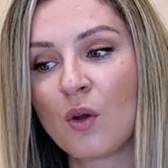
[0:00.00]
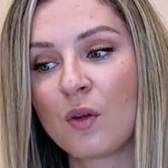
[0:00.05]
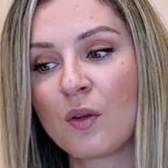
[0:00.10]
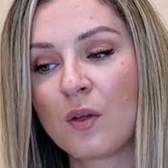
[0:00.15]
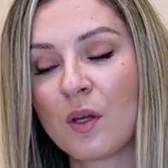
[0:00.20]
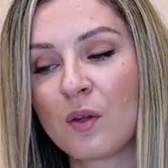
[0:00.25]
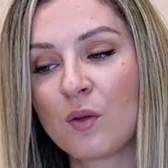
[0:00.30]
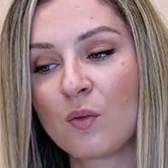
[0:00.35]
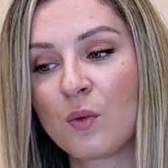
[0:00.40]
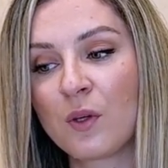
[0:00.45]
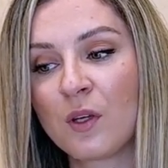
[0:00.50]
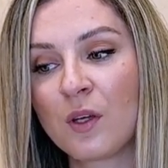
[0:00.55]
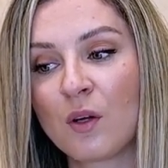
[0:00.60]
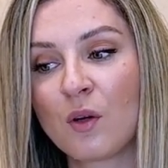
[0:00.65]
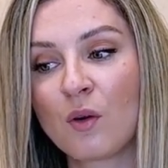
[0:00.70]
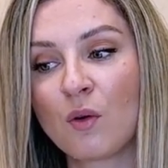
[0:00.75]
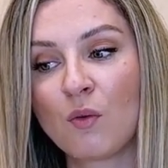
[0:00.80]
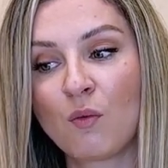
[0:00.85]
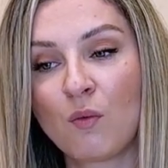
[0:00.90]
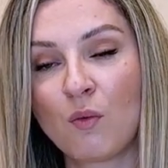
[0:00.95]
that we
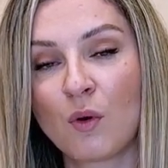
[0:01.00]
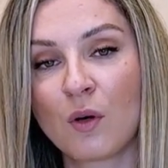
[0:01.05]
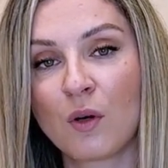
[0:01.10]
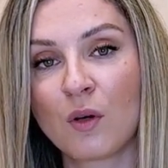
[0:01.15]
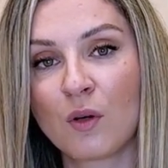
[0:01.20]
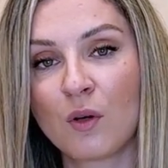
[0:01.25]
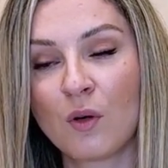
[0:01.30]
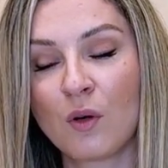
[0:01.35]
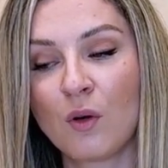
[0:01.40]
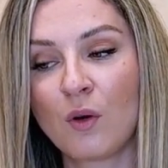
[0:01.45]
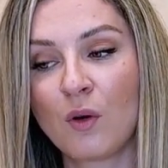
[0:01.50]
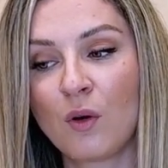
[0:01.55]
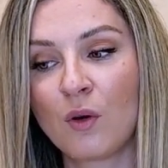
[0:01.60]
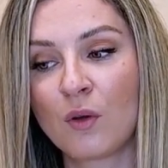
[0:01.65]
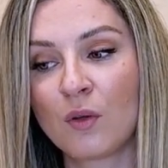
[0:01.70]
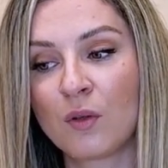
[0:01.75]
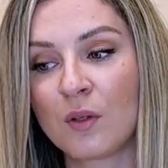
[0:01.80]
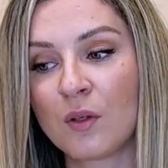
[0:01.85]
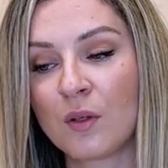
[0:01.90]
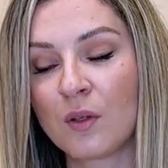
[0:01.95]
can work
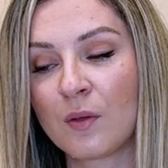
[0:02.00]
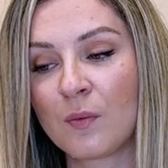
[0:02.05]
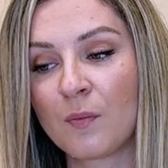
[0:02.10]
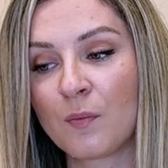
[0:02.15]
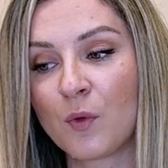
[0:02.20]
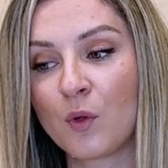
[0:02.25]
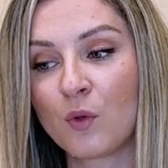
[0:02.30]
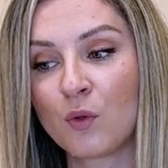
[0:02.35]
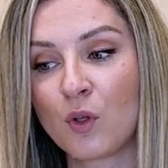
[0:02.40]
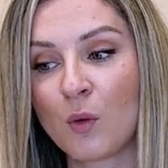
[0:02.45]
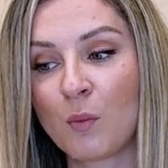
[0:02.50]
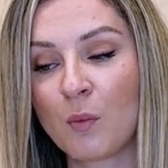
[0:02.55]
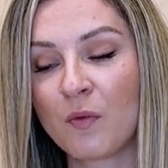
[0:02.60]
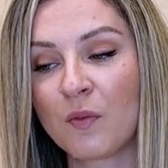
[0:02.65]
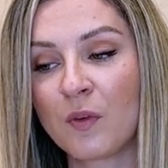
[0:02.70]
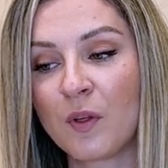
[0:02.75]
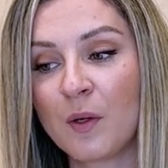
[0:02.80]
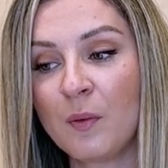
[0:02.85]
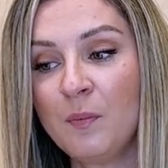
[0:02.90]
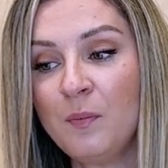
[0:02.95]
on top
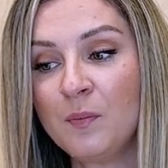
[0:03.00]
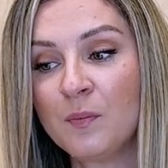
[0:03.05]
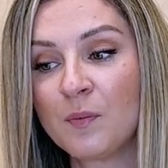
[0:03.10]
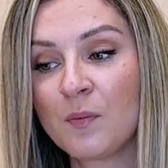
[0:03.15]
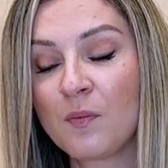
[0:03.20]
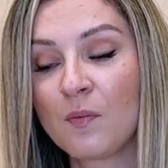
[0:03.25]
of them.